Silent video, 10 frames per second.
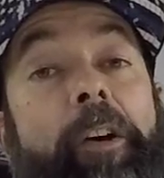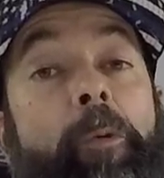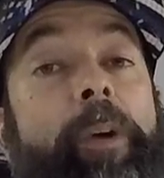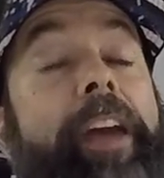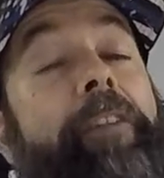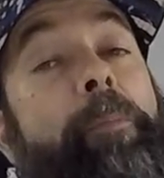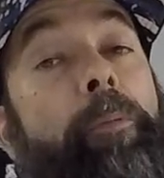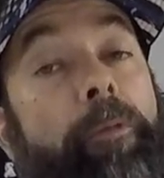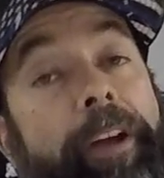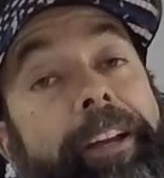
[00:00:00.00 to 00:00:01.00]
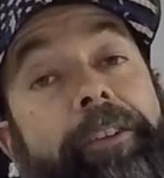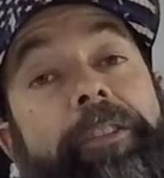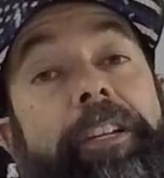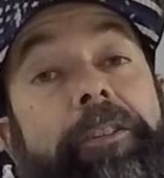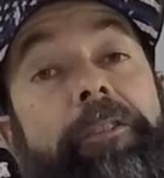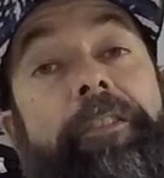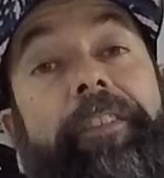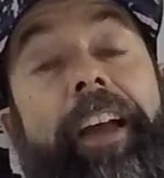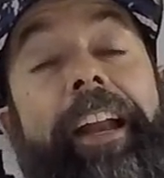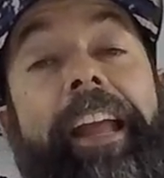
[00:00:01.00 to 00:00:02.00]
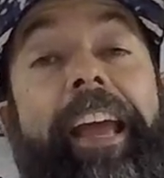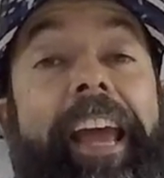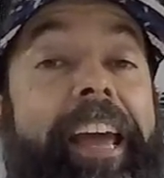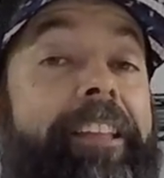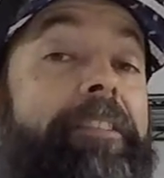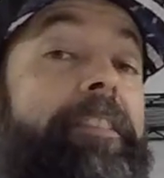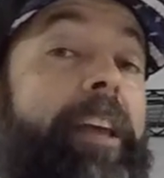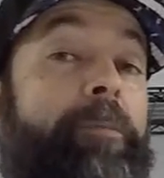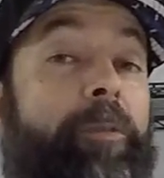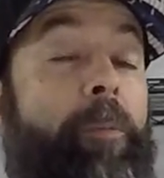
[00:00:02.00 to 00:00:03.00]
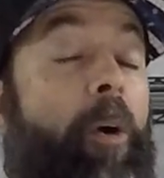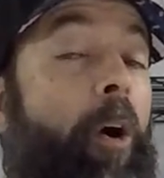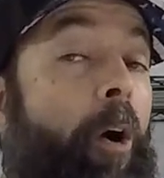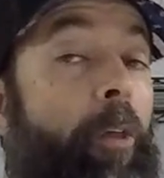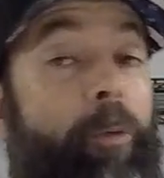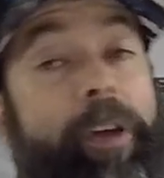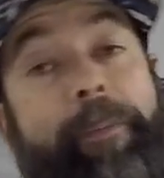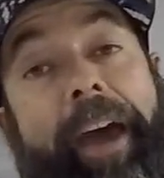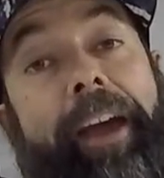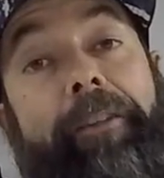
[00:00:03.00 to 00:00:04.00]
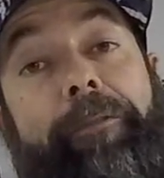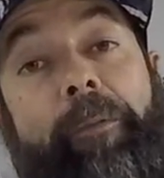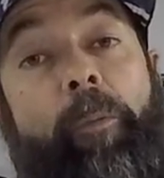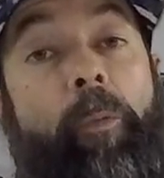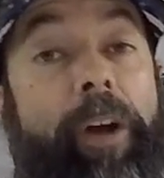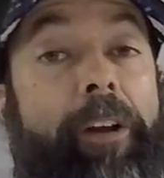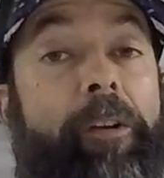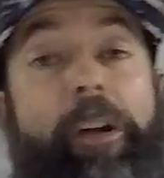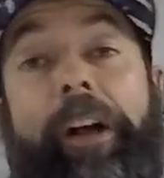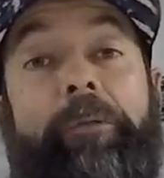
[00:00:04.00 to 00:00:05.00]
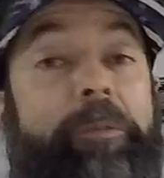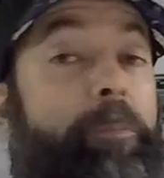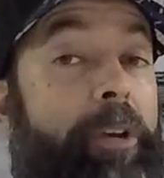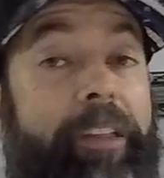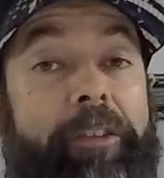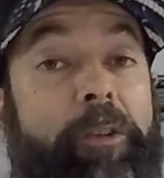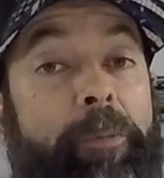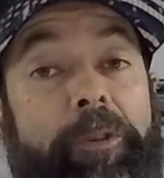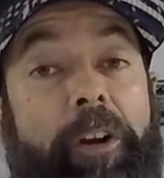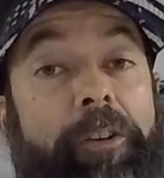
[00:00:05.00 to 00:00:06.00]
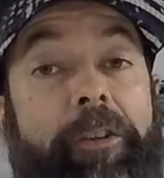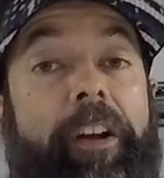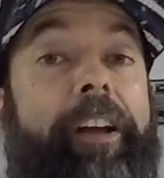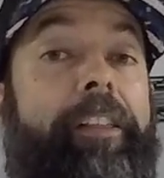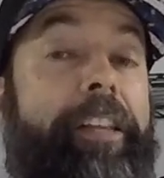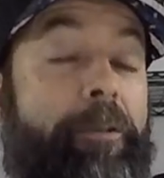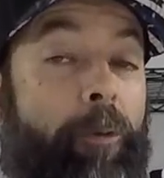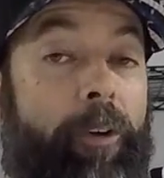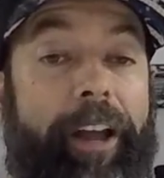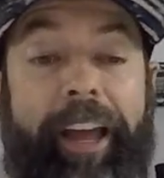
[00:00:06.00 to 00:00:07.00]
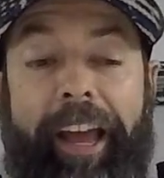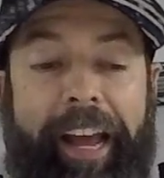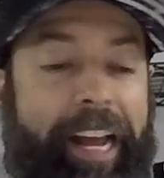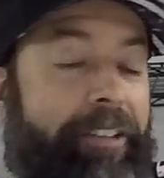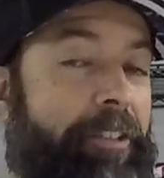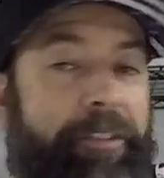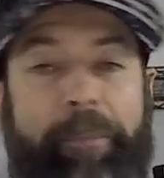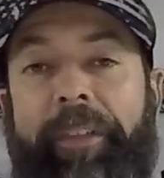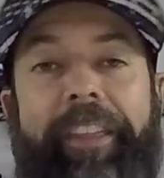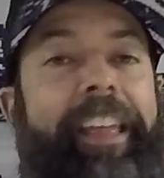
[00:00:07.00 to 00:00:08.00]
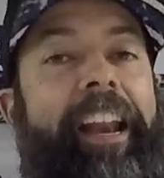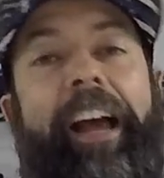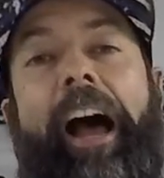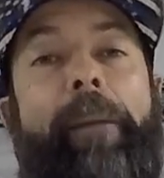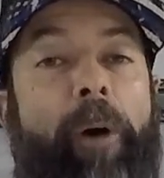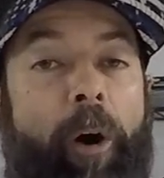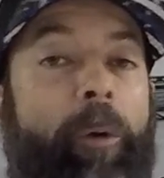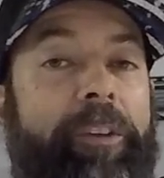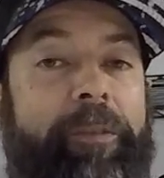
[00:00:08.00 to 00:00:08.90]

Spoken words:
We have a brand new t-shirt design, and this stems from all the way back from where I was putting the supercharger on Leroy. It's just something that I'm always